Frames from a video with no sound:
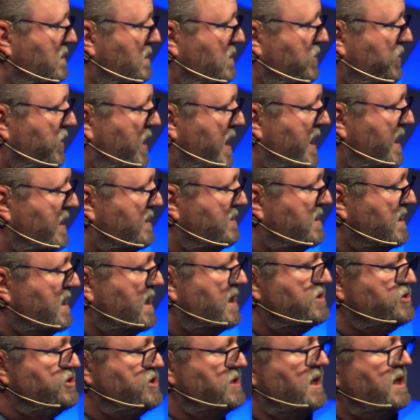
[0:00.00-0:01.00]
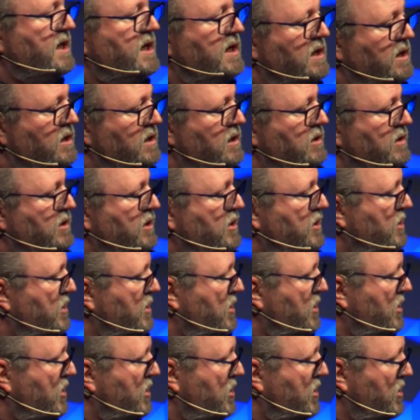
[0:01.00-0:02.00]
Greg the engineer.
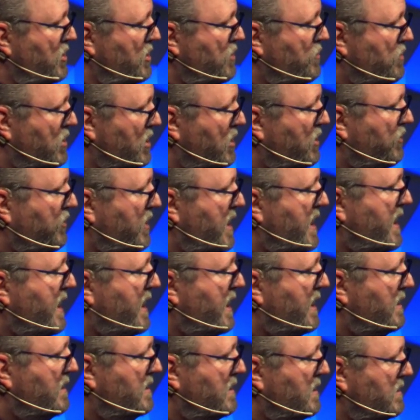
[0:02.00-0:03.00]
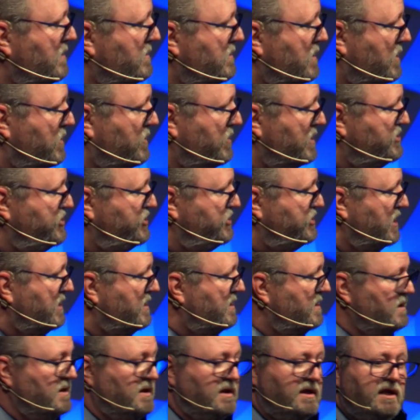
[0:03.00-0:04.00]
You are Greg the
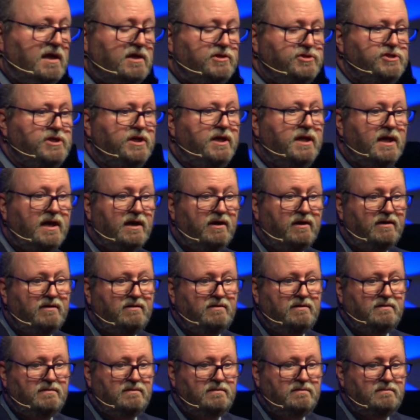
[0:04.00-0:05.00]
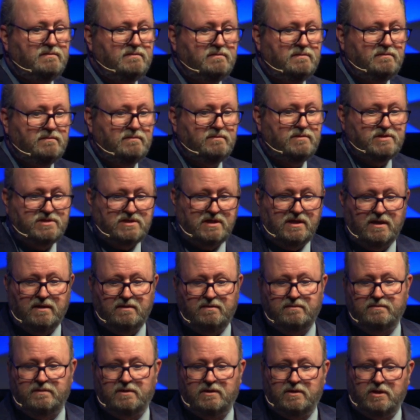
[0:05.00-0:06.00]
Christian engineer. See,
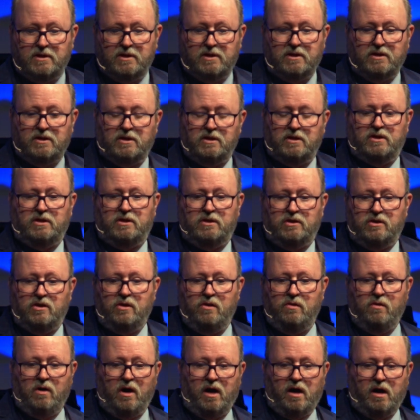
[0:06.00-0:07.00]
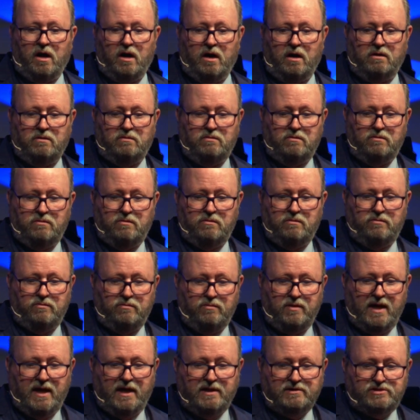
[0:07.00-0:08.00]
you are
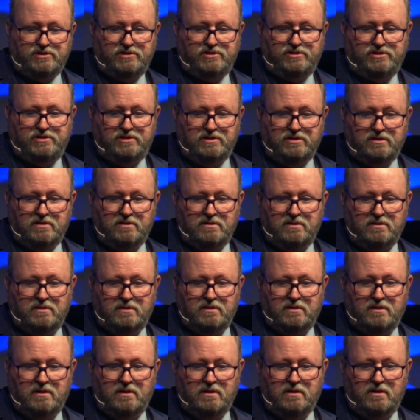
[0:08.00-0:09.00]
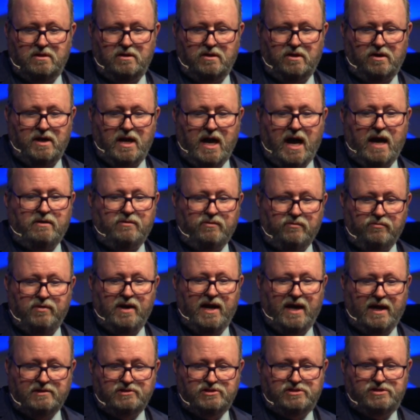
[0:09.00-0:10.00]
rich. You're not
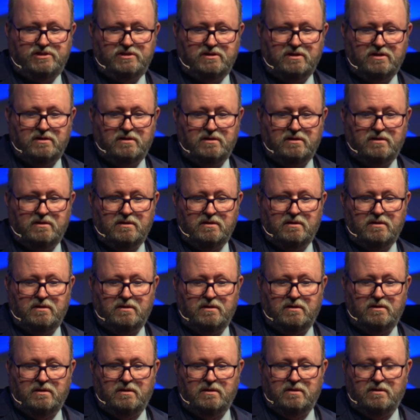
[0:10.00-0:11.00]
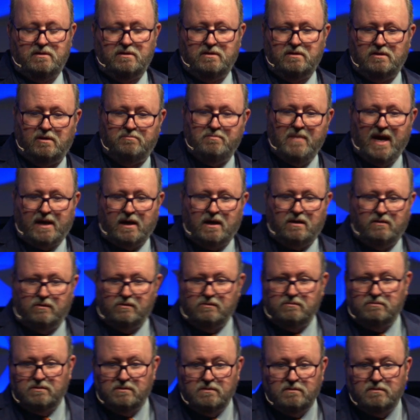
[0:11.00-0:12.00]
Rich the
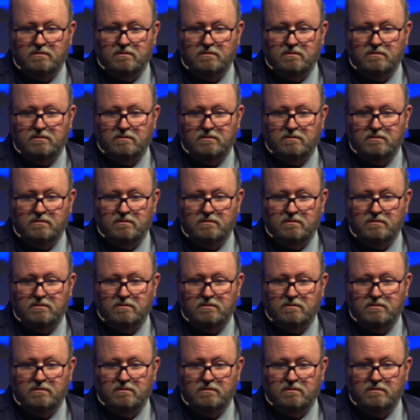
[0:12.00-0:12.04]
medical